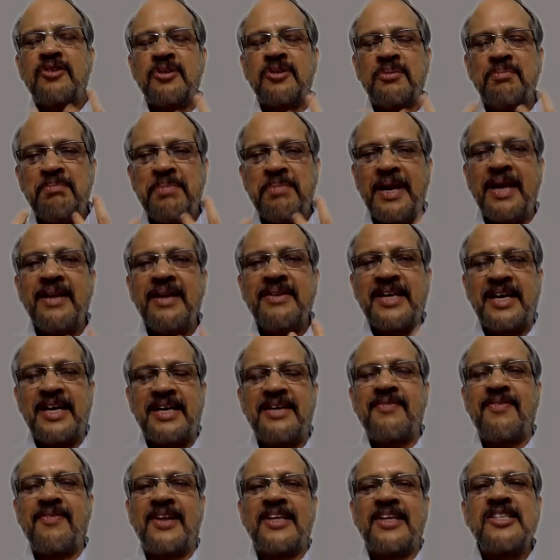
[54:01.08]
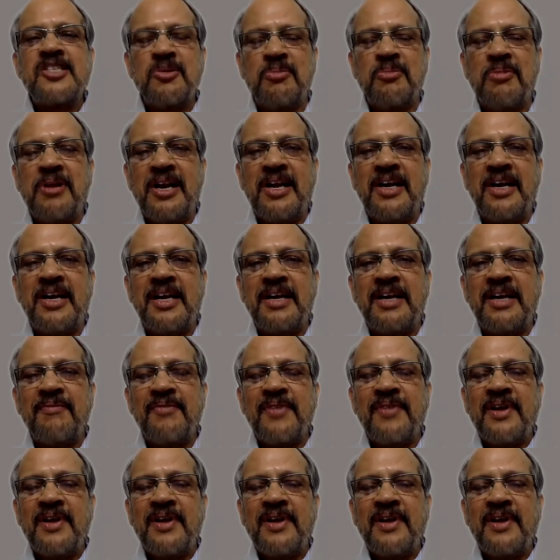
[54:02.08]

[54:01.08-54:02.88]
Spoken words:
to build that flexibility.